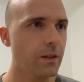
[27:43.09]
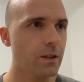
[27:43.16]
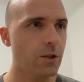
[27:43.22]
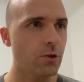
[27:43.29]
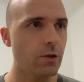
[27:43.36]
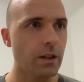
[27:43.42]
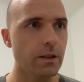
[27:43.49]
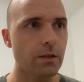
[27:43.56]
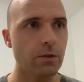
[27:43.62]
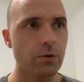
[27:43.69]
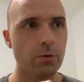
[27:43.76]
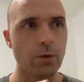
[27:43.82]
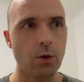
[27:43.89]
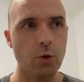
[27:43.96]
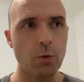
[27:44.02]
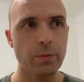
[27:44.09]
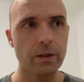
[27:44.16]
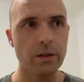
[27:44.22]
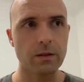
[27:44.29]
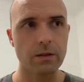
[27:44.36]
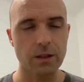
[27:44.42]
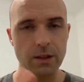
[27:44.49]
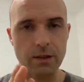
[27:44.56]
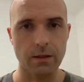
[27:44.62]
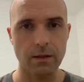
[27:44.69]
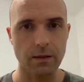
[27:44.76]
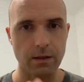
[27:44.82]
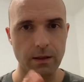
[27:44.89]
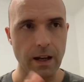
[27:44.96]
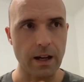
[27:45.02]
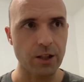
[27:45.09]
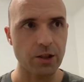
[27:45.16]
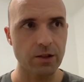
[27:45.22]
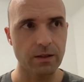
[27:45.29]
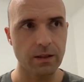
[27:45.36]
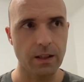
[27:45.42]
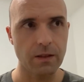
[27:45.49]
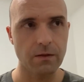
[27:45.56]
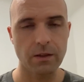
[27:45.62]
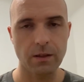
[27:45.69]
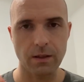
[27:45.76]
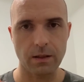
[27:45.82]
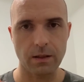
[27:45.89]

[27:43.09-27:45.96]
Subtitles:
tries to open /dev/video